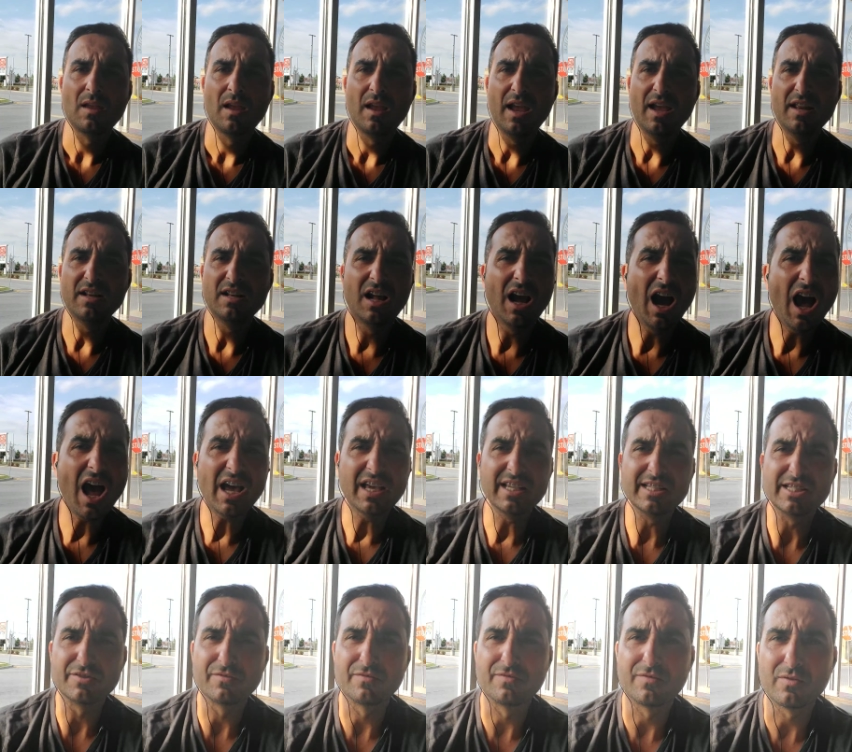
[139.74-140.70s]
And
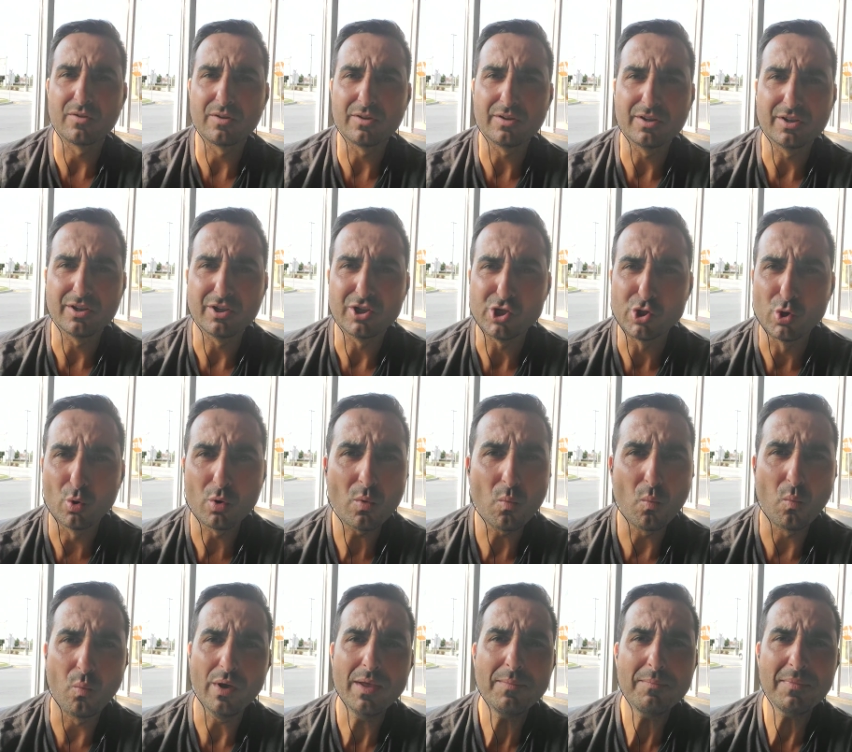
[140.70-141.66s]
guys, for your
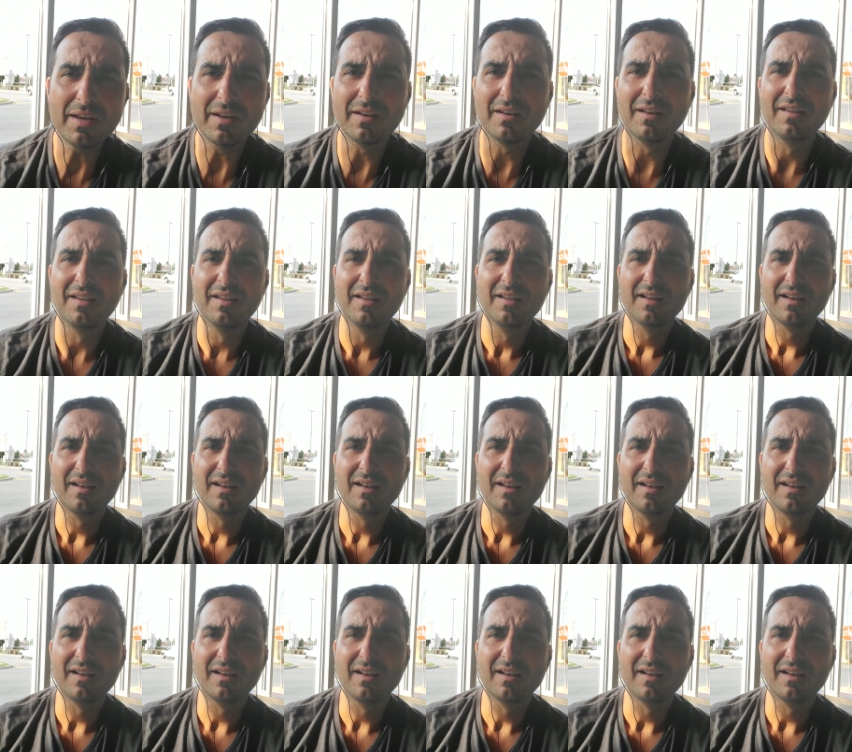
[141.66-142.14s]
women,